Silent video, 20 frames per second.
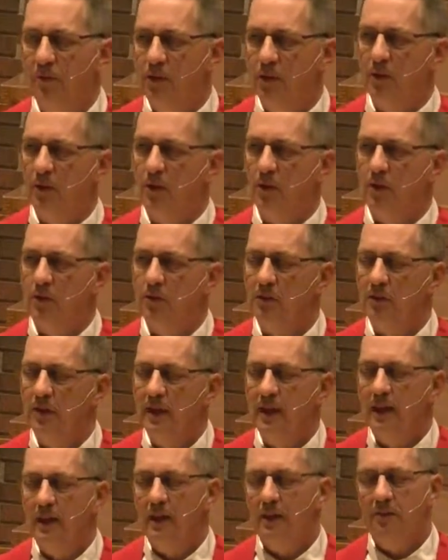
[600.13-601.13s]
yours,
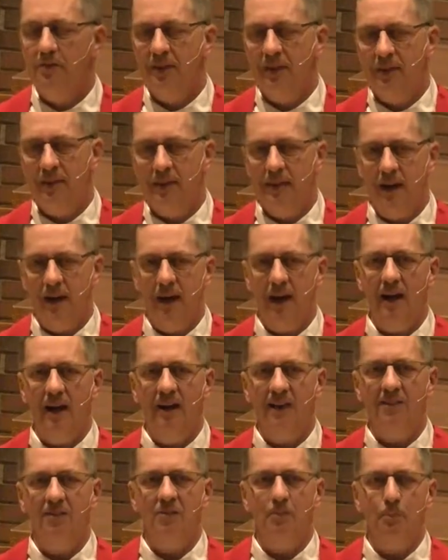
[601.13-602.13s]
is that
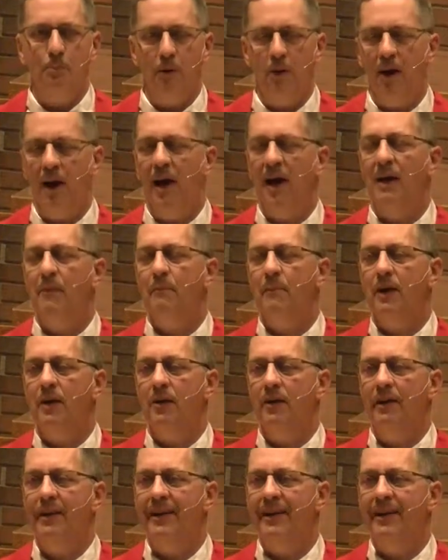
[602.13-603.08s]
God's primary